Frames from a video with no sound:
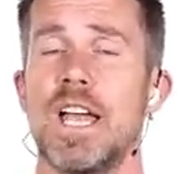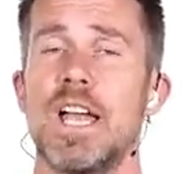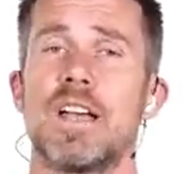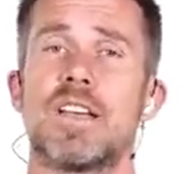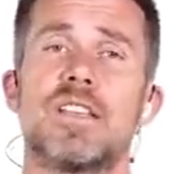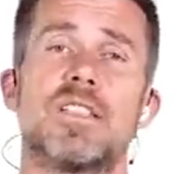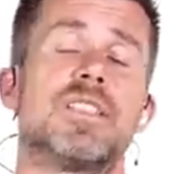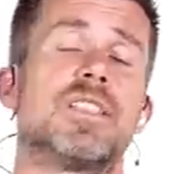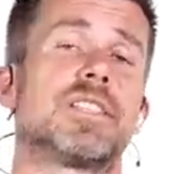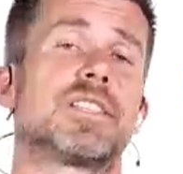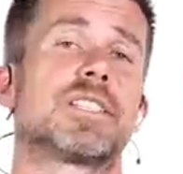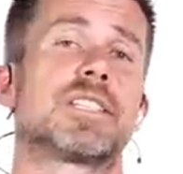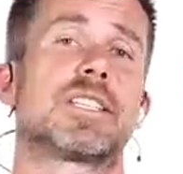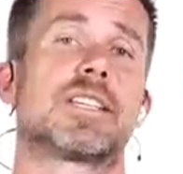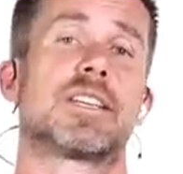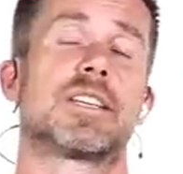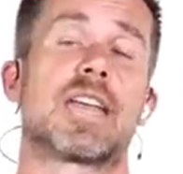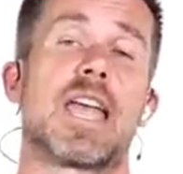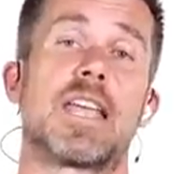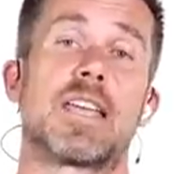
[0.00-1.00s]
This
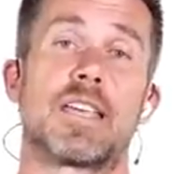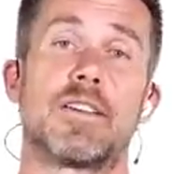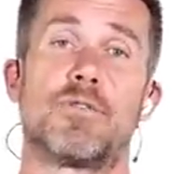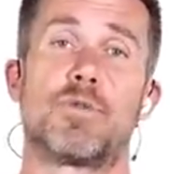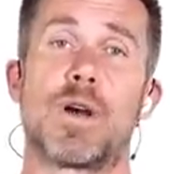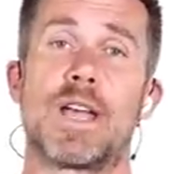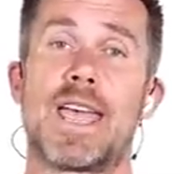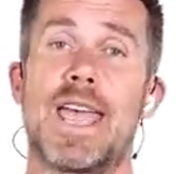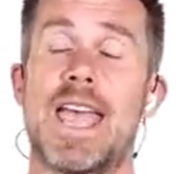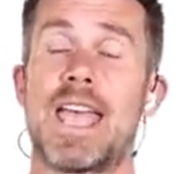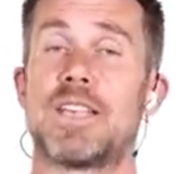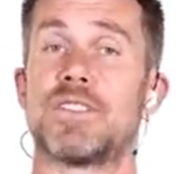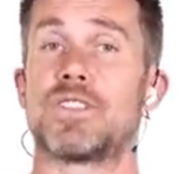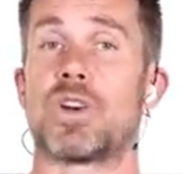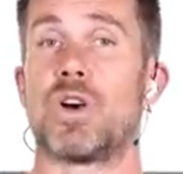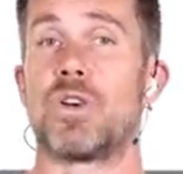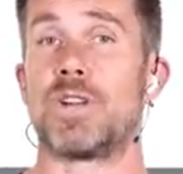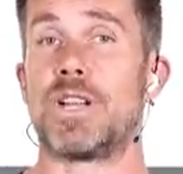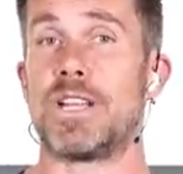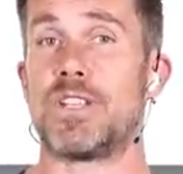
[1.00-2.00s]
giveaway has
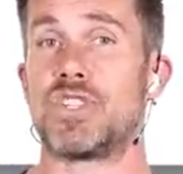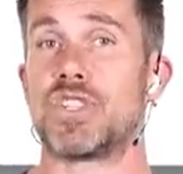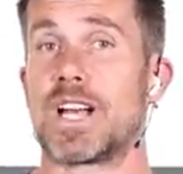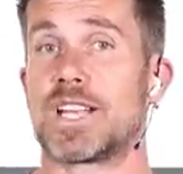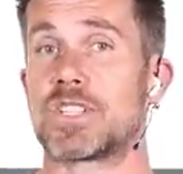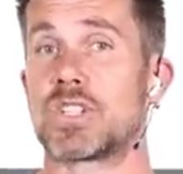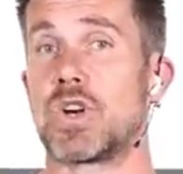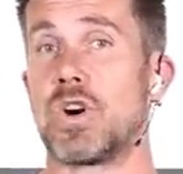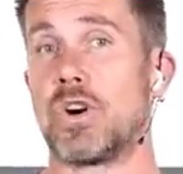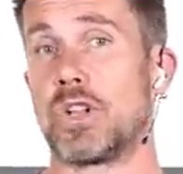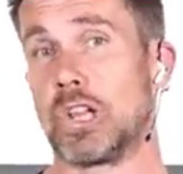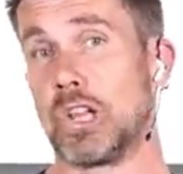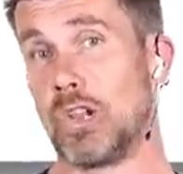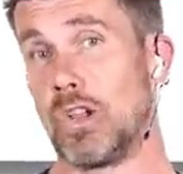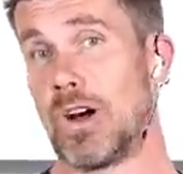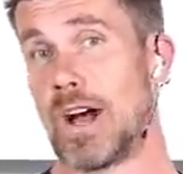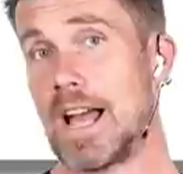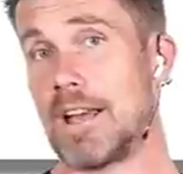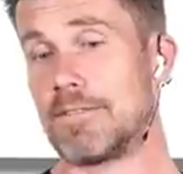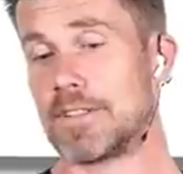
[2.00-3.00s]
only just gone
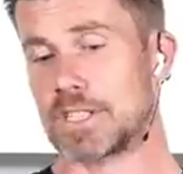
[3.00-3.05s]
live,